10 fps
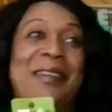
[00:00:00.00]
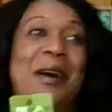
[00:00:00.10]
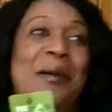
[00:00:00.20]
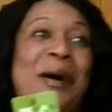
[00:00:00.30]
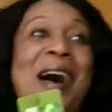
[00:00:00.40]

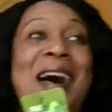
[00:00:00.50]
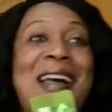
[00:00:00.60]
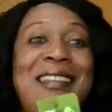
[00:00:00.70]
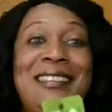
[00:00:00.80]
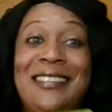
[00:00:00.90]
Come
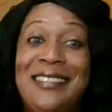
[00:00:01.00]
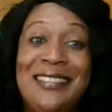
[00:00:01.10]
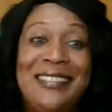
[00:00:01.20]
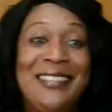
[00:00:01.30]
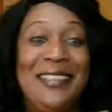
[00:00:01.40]
on.
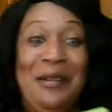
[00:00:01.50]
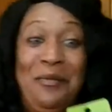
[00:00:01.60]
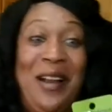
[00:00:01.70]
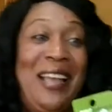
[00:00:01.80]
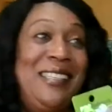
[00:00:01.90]

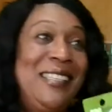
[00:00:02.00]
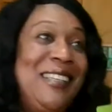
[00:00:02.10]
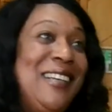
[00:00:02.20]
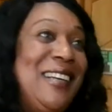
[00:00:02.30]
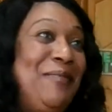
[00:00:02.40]
Prizes
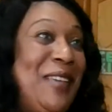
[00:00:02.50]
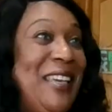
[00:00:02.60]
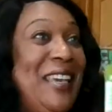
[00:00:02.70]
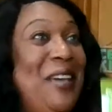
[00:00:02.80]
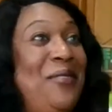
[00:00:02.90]
are
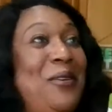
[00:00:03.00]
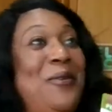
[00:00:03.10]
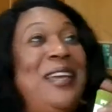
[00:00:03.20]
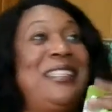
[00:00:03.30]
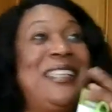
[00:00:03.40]
being given
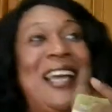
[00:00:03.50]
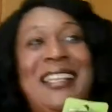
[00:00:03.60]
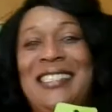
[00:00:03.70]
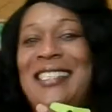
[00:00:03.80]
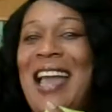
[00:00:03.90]
away
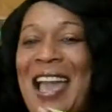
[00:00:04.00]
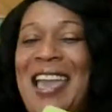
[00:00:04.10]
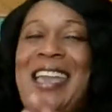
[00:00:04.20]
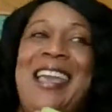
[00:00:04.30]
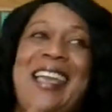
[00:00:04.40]

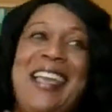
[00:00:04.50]
today.